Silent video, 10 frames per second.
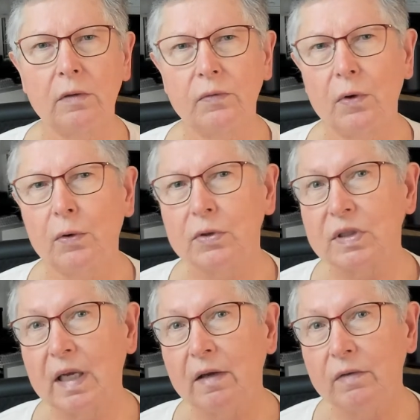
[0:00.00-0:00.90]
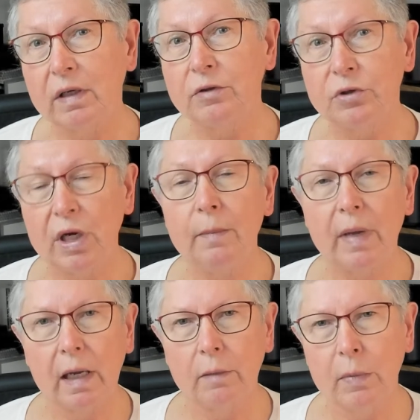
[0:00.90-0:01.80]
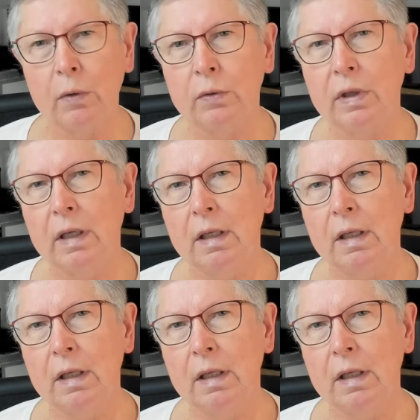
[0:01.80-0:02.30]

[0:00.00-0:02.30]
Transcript: photo saved in JPEG mode,